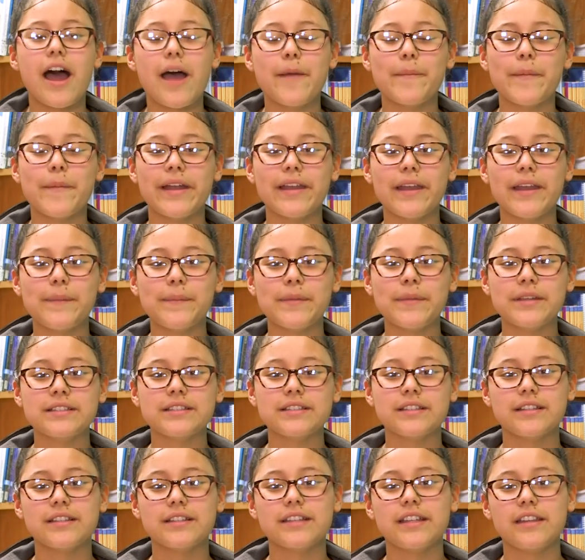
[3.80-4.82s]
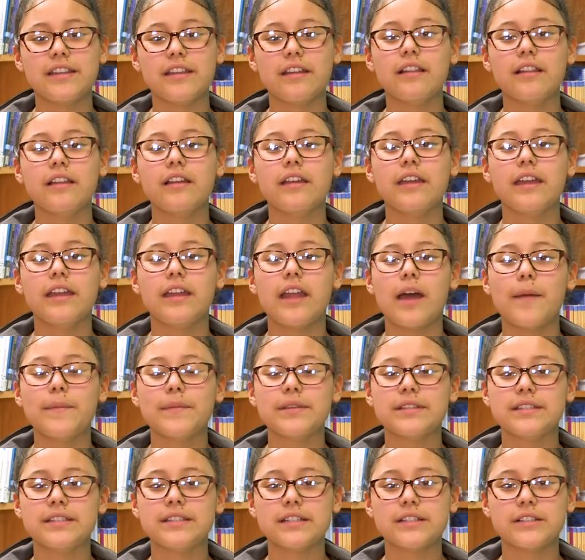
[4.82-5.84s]
Hi, my name is Daniela and
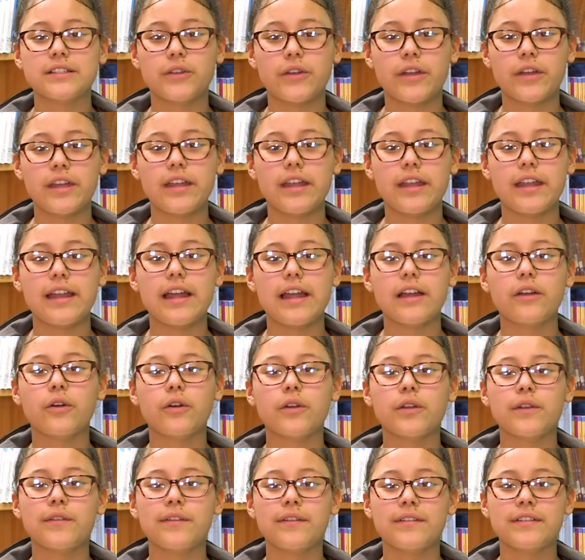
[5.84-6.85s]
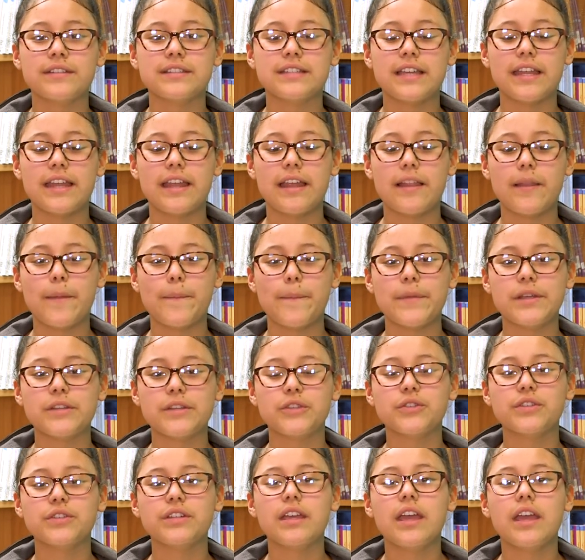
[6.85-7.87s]
I'm in 6th grade and I go to Riverside
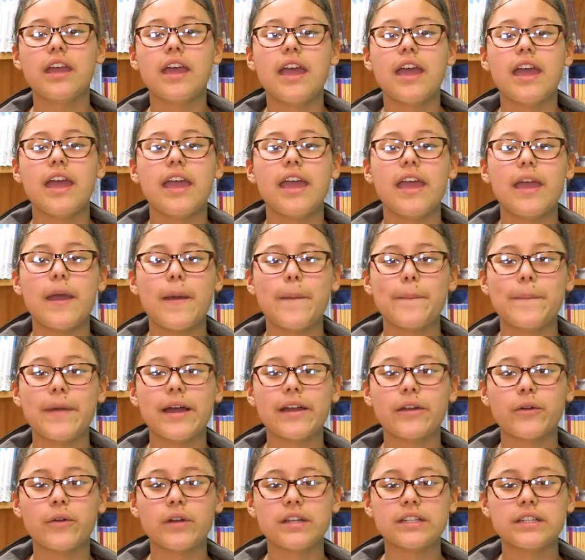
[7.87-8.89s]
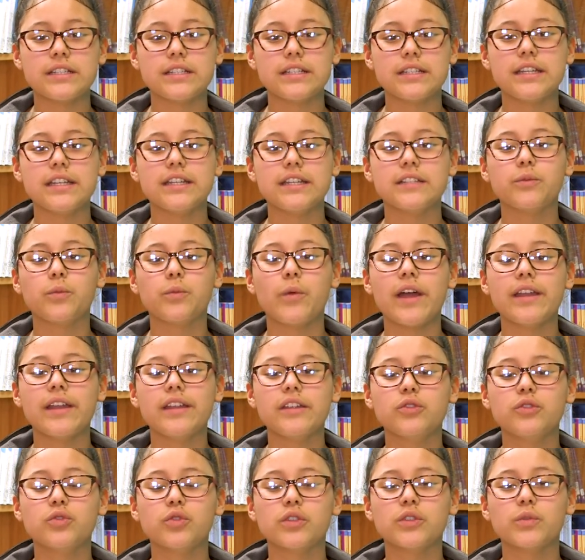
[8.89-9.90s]
Elementary, and my question is, why
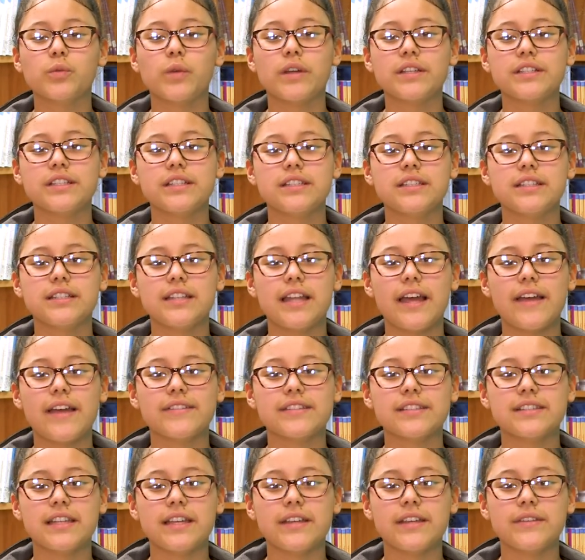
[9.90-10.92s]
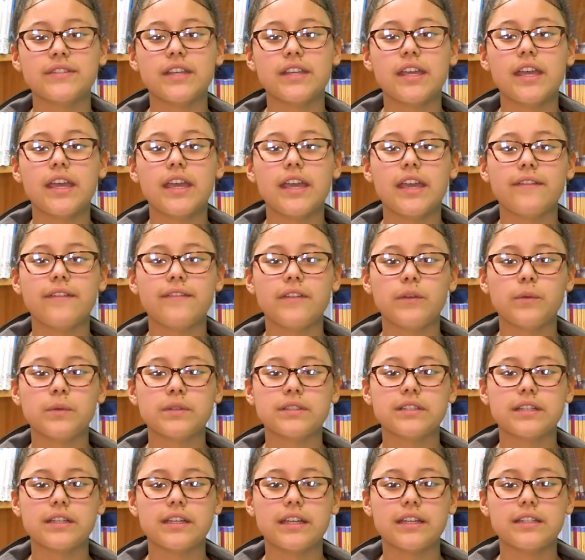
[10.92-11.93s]
did George Washington have slaves if he
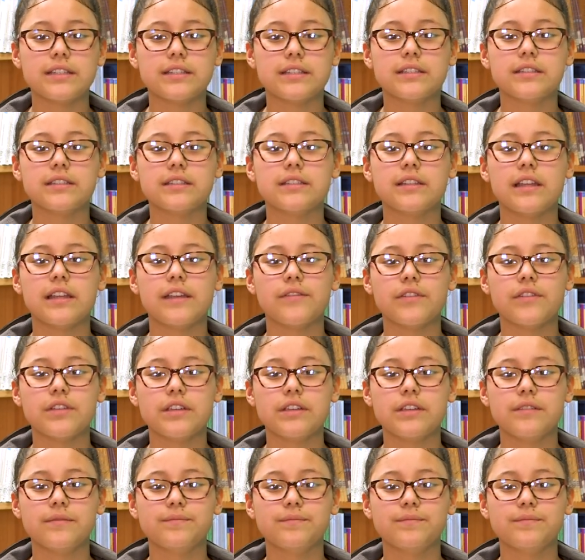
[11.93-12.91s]
was against slavery?